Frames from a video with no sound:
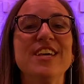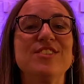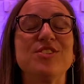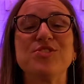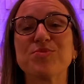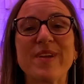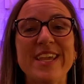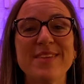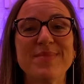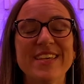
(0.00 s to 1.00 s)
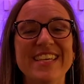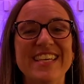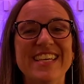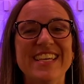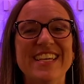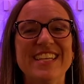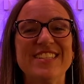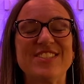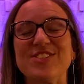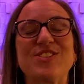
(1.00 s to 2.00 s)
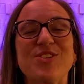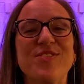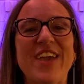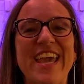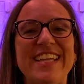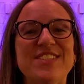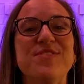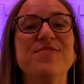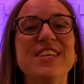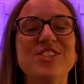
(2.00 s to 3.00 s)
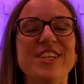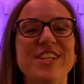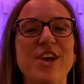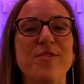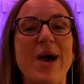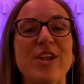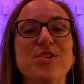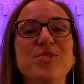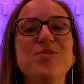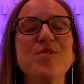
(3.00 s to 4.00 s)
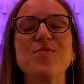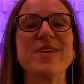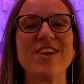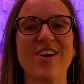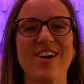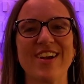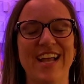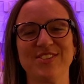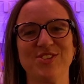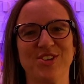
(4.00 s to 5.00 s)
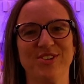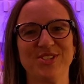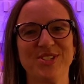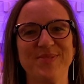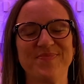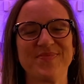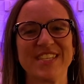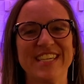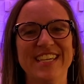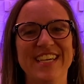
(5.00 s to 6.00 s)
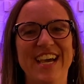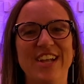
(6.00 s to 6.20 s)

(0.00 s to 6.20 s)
to dream, to survey, to vision about who we are as a church.